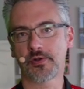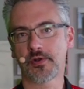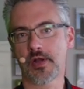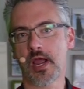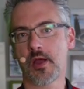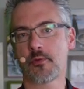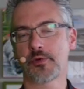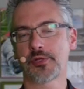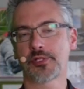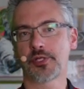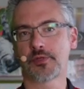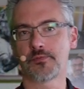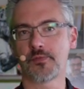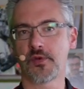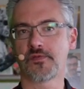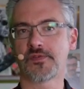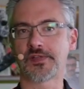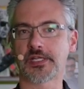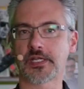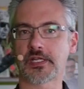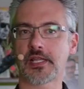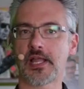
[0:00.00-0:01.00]
or not we should move
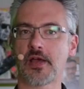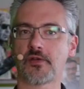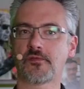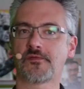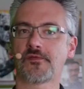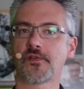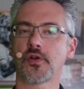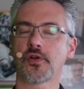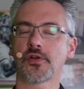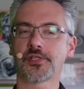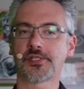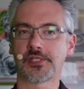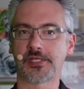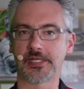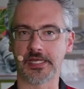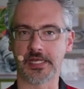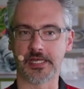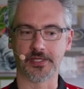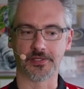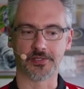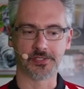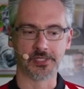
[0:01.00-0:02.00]
it to cloud first
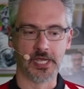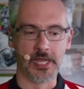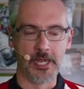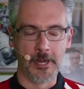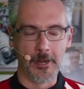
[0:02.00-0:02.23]
is